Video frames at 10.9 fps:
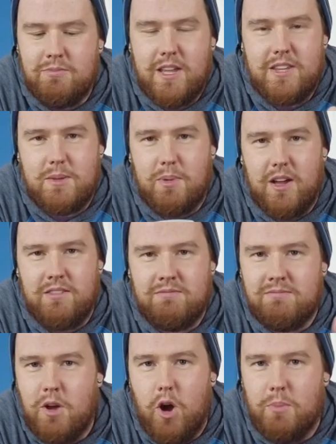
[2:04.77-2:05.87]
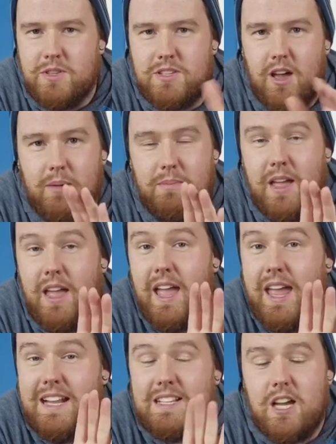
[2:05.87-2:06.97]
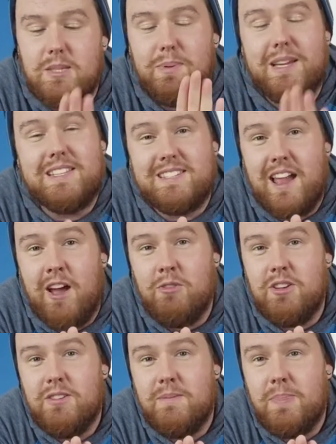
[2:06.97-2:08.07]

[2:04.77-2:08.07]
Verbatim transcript: hit the button, opens up. It does play sound.